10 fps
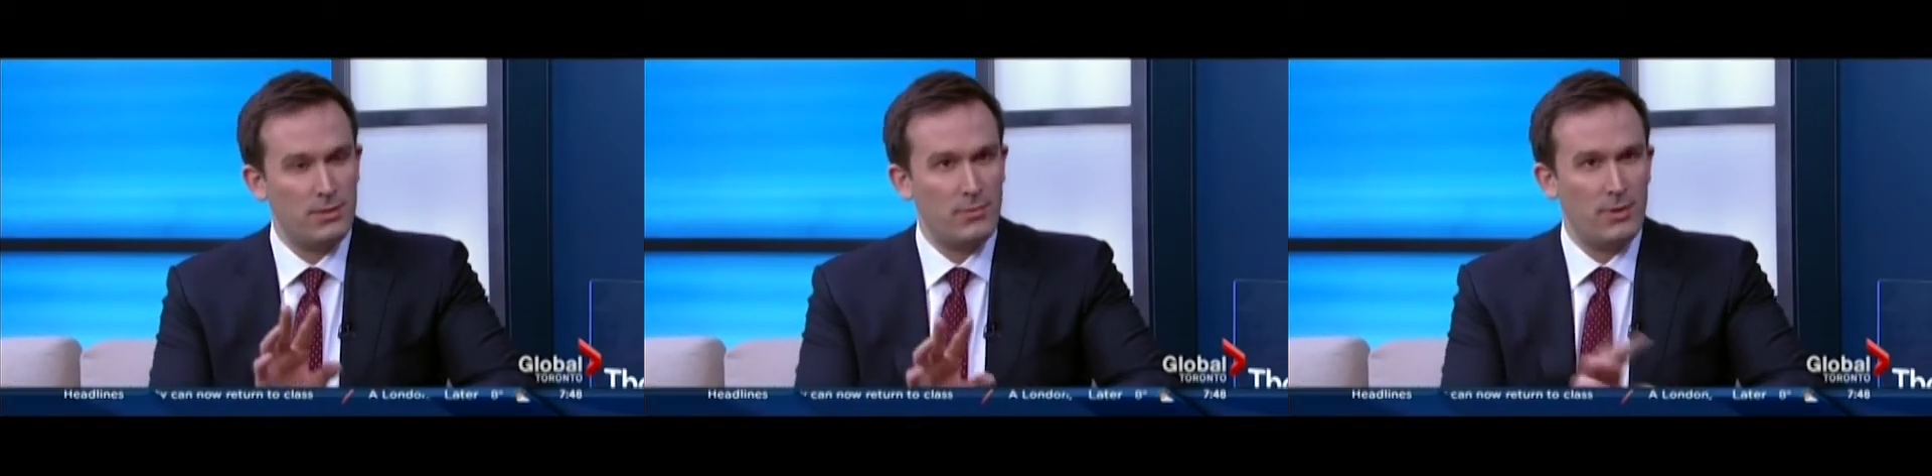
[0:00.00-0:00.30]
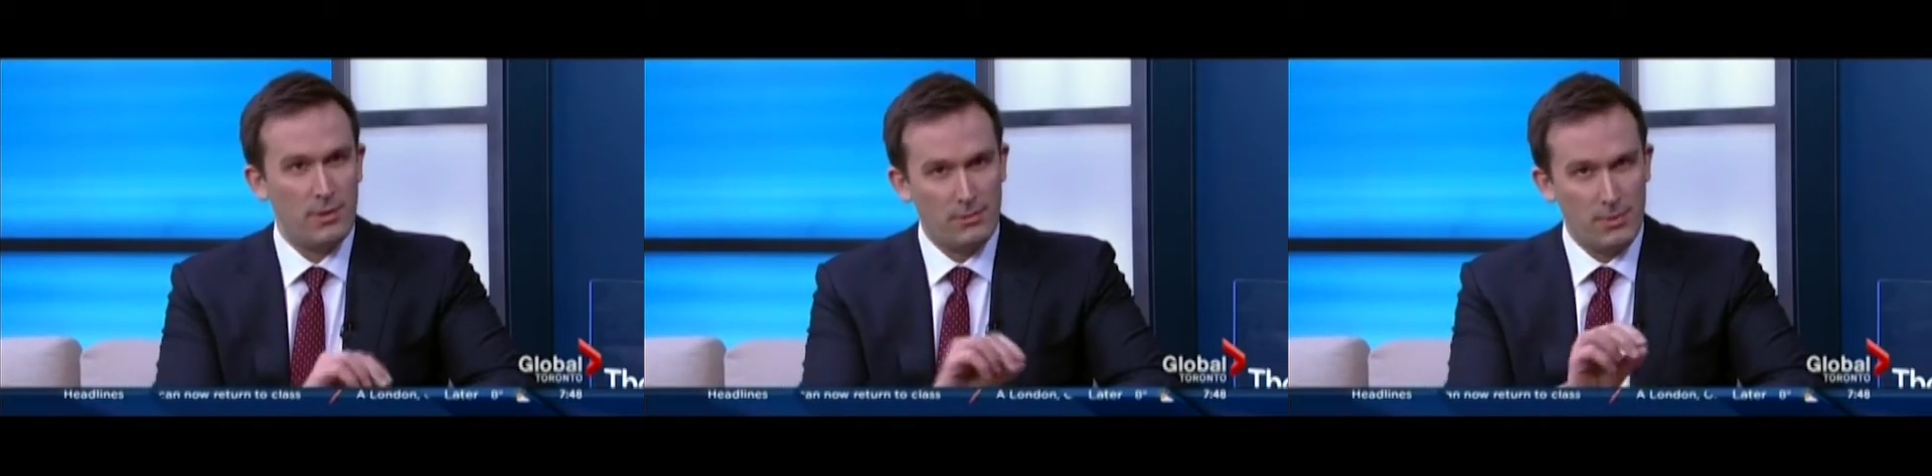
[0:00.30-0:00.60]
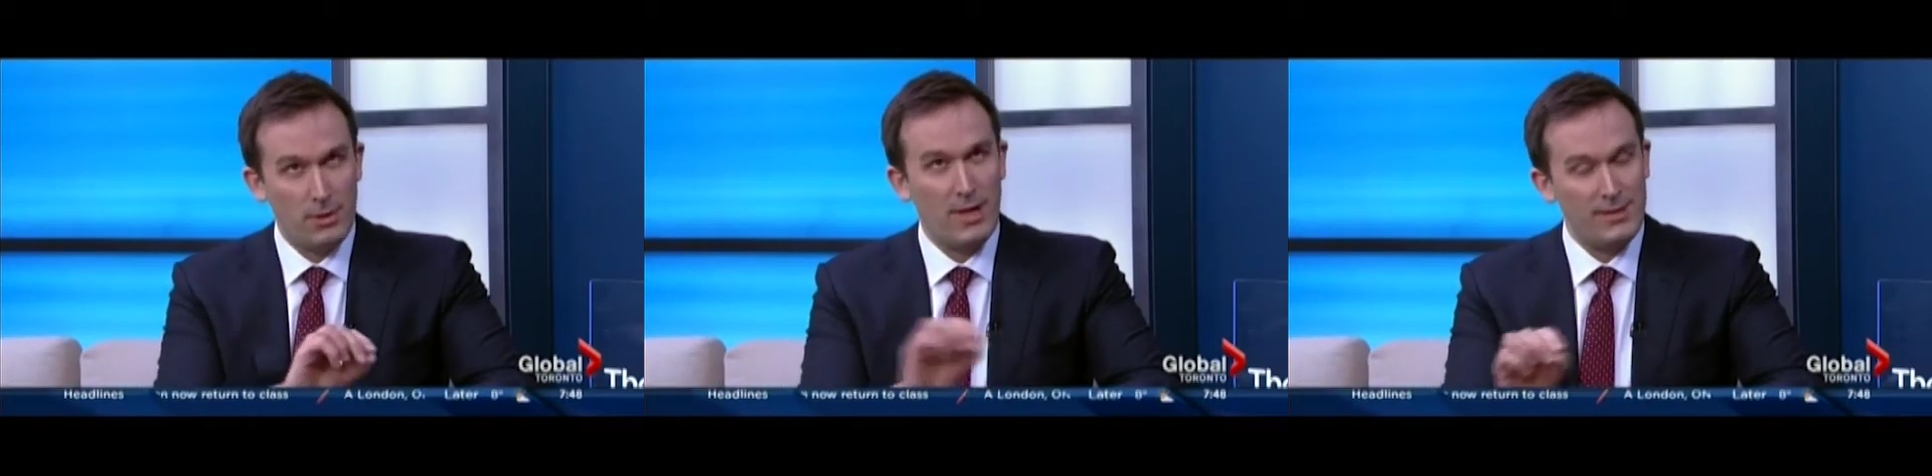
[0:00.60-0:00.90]
excuse me, their,
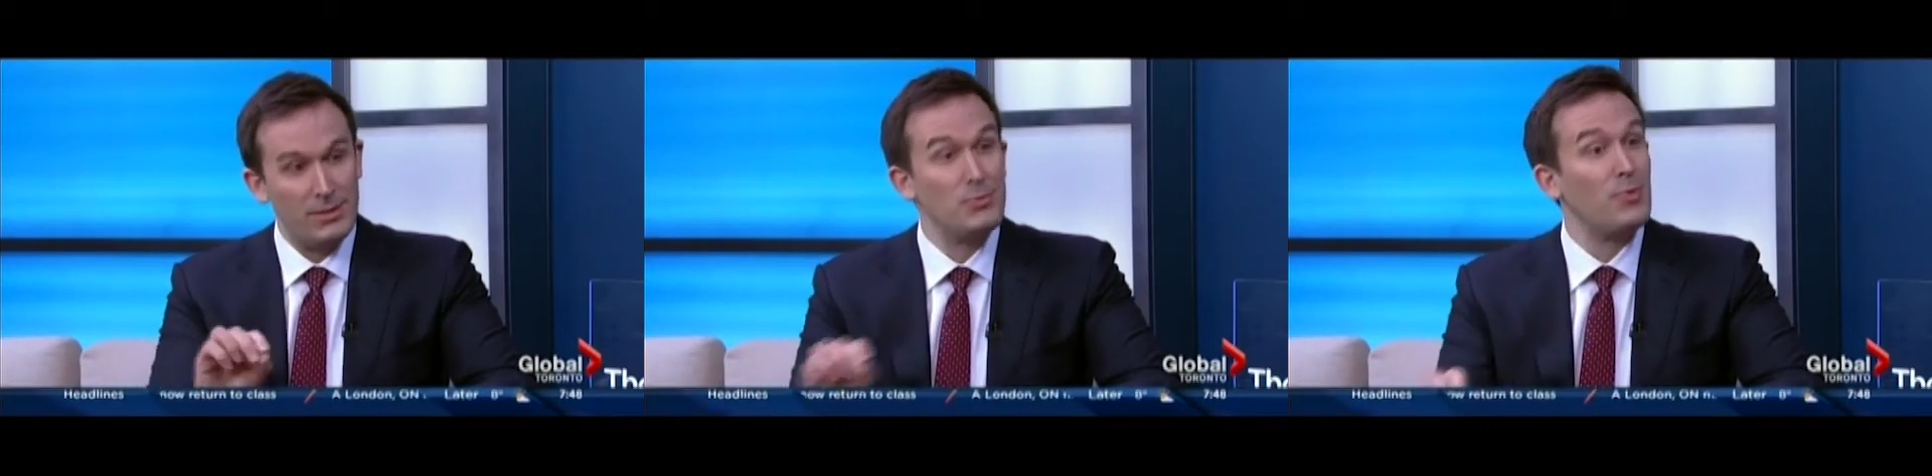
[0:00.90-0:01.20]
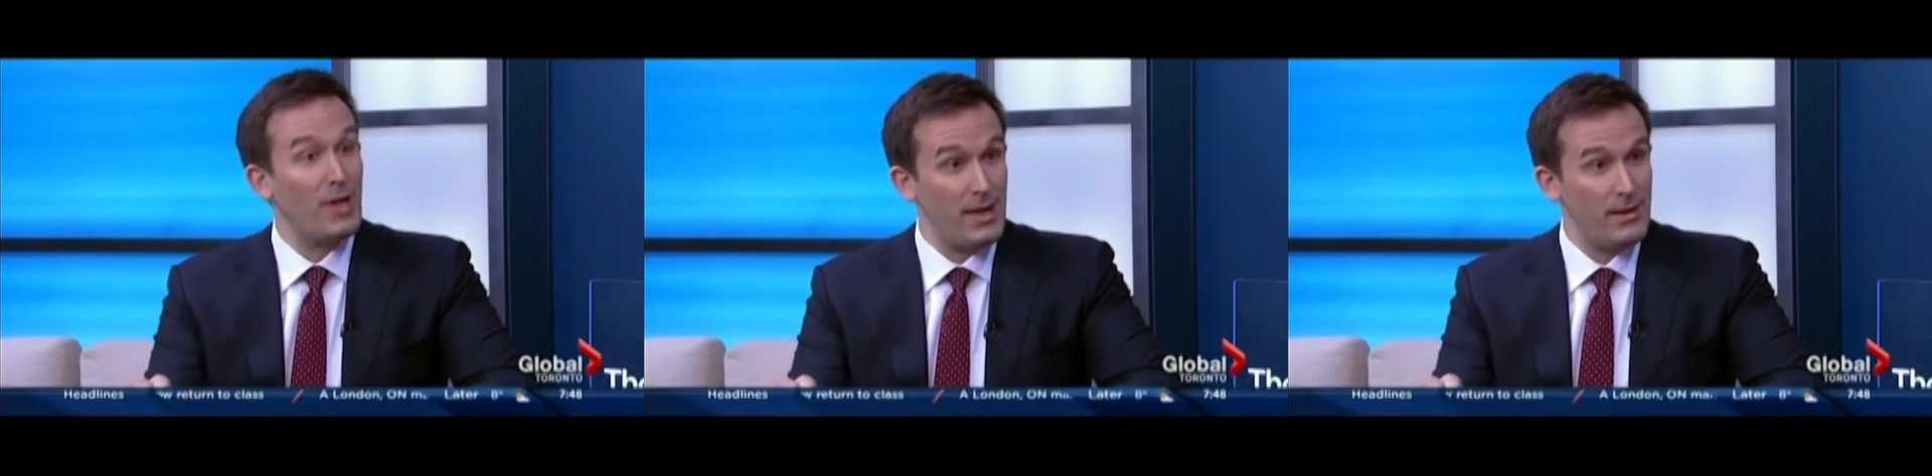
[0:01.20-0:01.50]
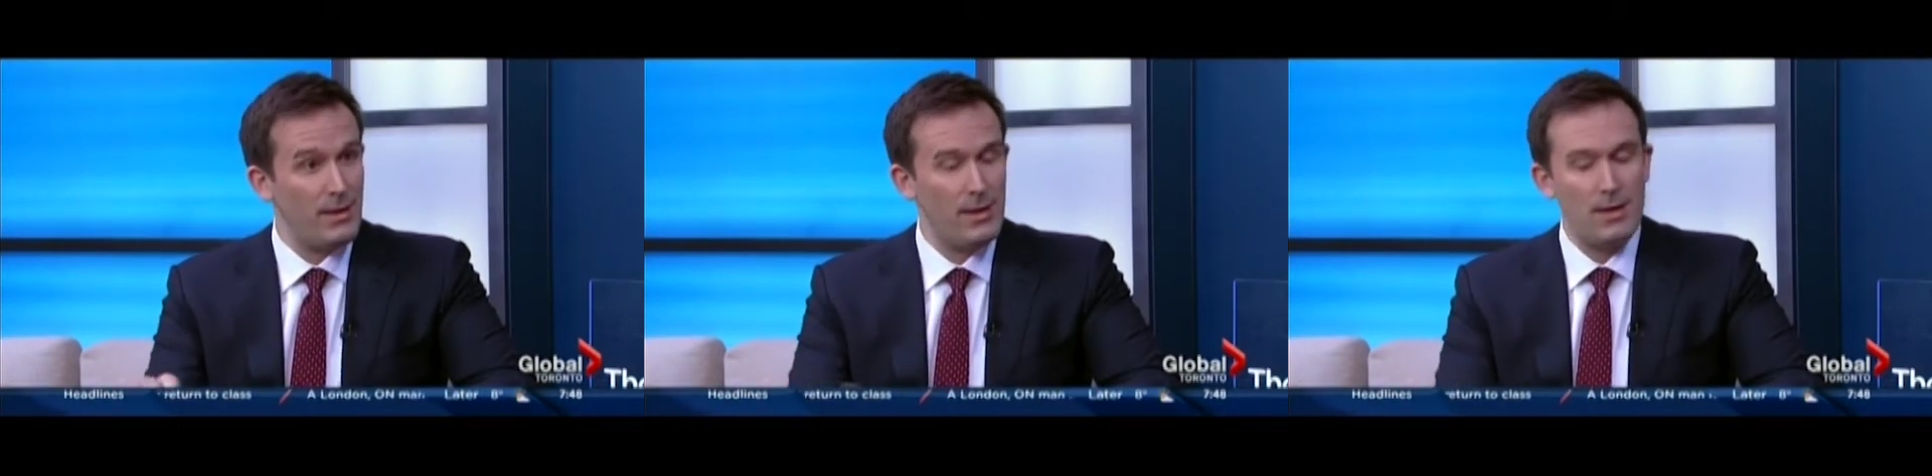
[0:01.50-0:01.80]
their license
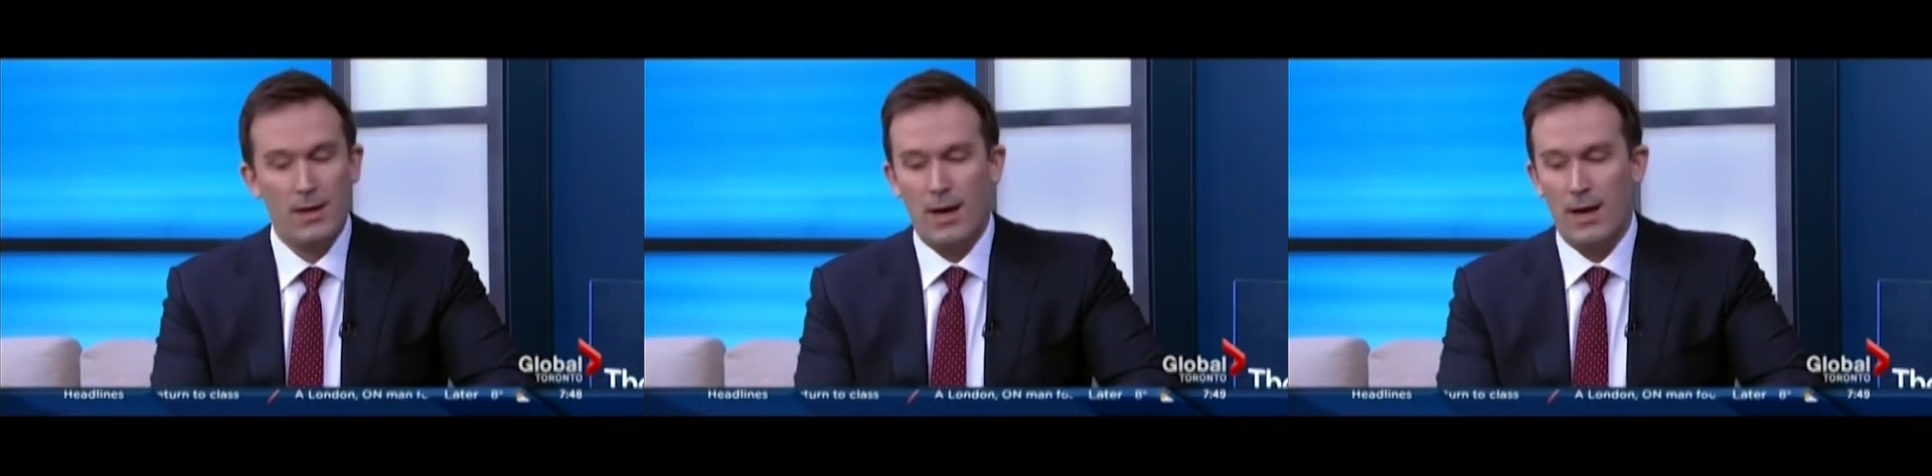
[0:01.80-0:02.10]
plate. Yes.